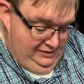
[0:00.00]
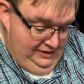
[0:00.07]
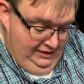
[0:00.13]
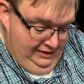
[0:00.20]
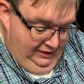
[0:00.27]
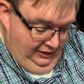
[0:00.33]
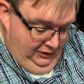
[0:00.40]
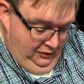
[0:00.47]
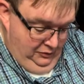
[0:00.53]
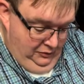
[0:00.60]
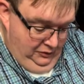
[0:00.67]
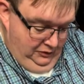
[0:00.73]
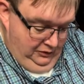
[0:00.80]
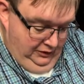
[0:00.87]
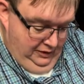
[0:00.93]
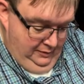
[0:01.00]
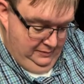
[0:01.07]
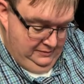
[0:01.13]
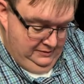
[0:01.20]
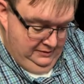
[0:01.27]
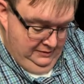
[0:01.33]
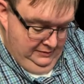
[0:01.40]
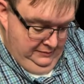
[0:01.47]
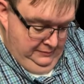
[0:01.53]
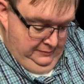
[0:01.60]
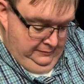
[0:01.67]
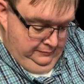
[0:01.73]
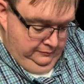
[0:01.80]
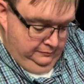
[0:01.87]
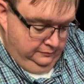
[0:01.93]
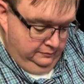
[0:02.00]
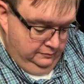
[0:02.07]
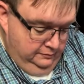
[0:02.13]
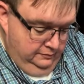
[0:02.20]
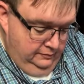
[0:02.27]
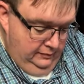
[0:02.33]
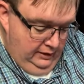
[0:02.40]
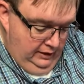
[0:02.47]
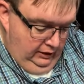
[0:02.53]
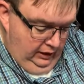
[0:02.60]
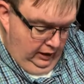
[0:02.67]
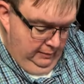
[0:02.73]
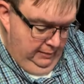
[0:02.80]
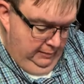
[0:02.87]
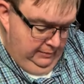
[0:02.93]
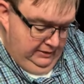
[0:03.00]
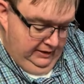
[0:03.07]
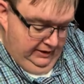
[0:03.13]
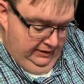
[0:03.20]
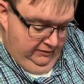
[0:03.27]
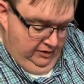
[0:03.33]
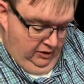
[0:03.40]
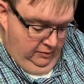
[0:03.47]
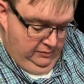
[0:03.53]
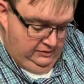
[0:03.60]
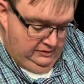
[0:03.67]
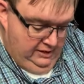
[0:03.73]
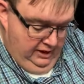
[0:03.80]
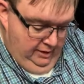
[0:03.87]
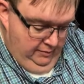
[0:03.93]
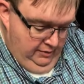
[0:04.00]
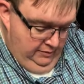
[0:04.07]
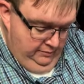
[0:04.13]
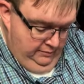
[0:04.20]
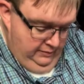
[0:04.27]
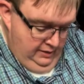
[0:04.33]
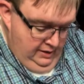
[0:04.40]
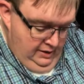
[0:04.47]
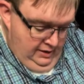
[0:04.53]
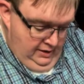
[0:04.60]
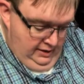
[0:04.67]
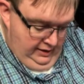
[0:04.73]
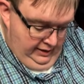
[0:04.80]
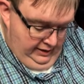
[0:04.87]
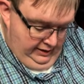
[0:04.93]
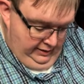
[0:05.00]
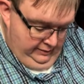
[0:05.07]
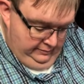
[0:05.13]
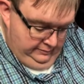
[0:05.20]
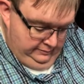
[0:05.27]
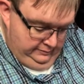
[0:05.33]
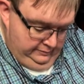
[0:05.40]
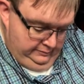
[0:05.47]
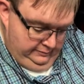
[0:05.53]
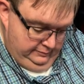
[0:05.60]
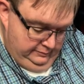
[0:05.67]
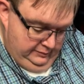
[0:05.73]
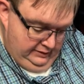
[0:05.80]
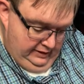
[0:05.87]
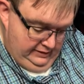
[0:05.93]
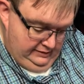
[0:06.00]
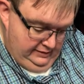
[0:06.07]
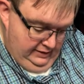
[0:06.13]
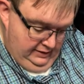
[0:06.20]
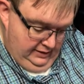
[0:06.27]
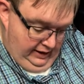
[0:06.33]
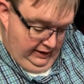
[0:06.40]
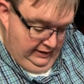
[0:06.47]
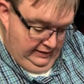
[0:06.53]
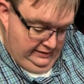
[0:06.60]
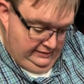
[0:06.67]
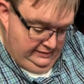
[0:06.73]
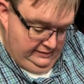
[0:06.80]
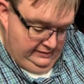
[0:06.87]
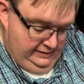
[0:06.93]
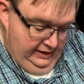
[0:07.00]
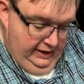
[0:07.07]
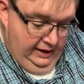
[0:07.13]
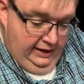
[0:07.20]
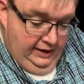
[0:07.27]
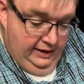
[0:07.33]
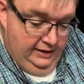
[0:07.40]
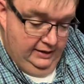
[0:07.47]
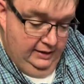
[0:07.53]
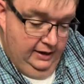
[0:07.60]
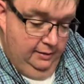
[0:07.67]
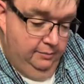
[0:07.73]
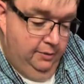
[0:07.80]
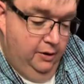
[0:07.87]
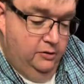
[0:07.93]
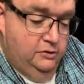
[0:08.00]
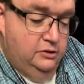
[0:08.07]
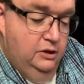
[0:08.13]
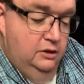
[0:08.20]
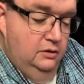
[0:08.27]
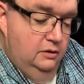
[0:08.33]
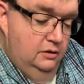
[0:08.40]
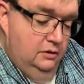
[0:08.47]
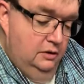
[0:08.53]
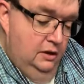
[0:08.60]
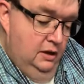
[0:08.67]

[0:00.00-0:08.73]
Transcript: see the lunar eclipse? A lot of people didn't even know it was coming. Um, but they said I didn't see it in person.